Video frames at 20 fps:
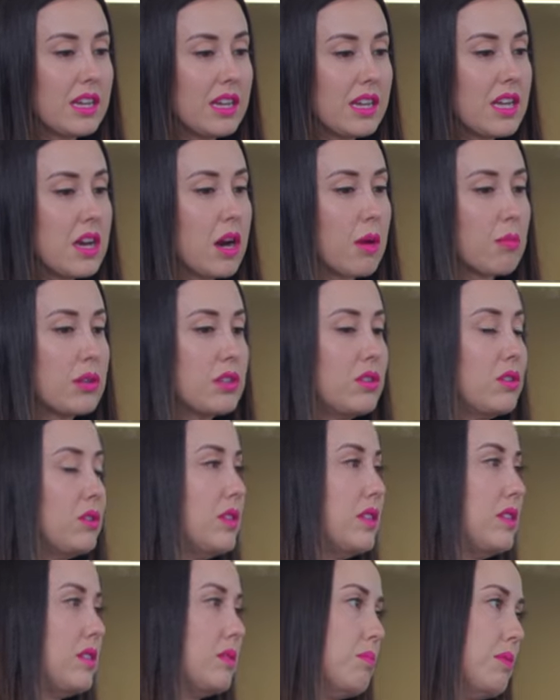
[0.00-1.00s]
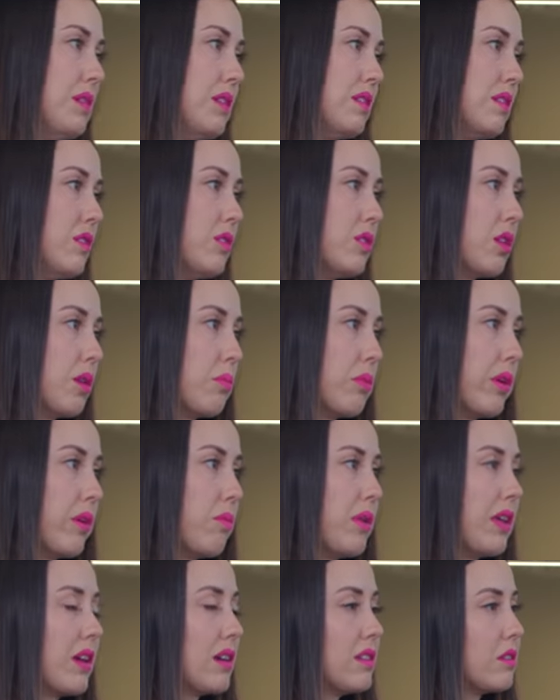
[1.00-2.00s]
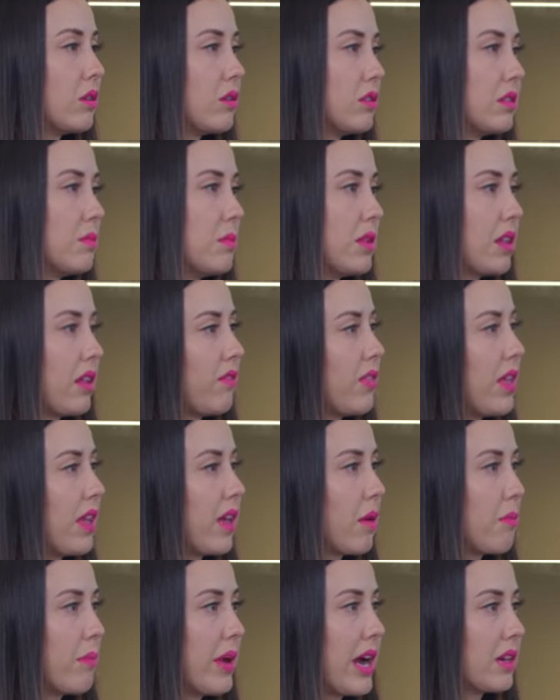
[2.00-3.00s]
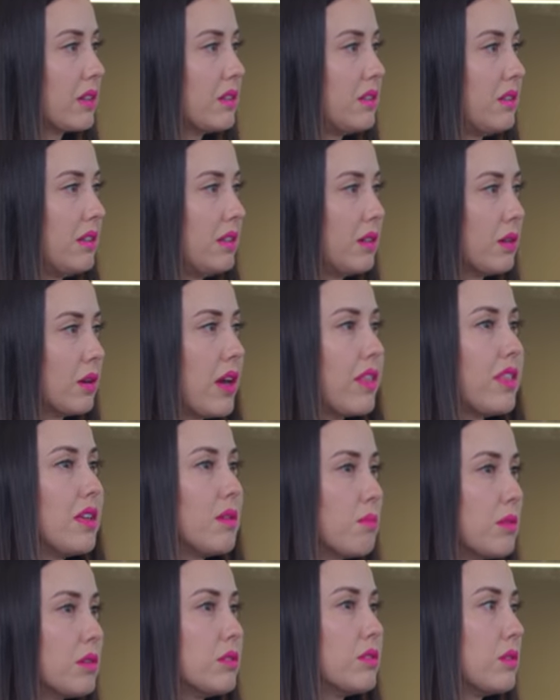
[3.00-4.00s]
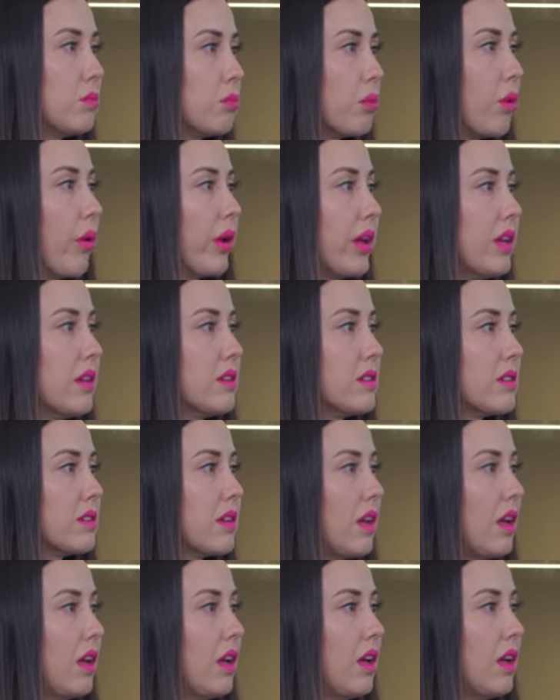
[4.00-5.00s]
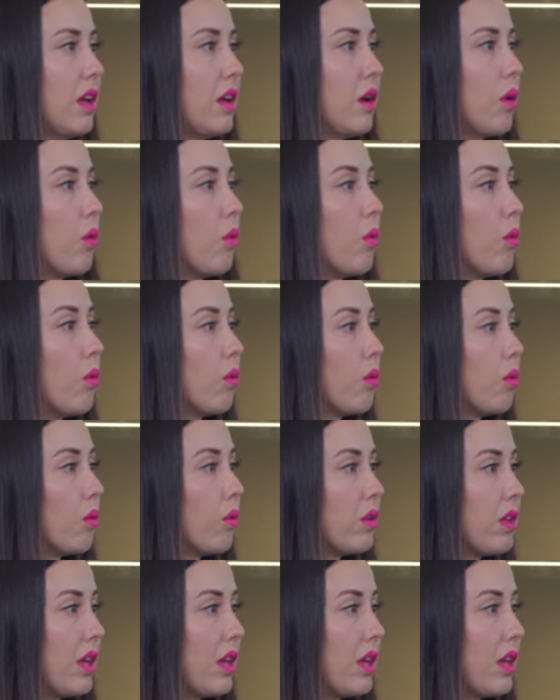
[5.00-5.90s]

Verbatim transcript: any opportunity to misinterpret mm. because ultimately if they come back to you, I think most employees They'd be grateful.